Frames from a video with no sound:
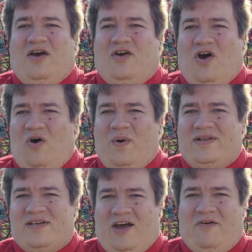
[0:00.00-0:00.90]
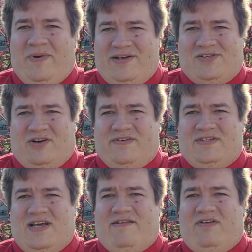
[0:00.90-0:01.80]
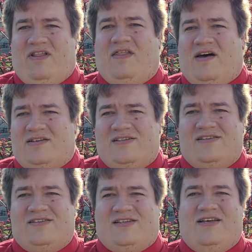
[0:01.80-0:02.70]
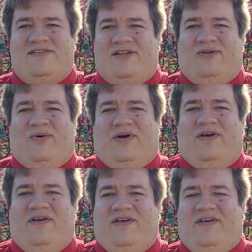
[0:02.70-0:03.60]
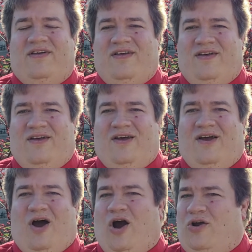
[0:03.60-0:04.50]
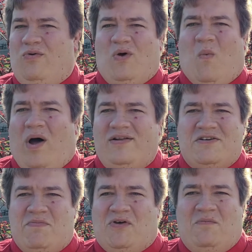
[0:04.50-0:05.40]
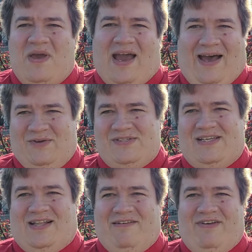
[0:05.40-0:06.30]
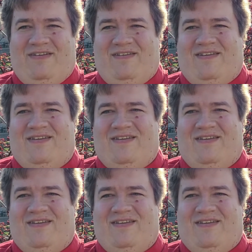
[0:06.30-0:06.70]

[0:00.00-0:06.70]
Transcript: Go and tell my servant David, Thus says the Lord Are you the one to build me a house to live in?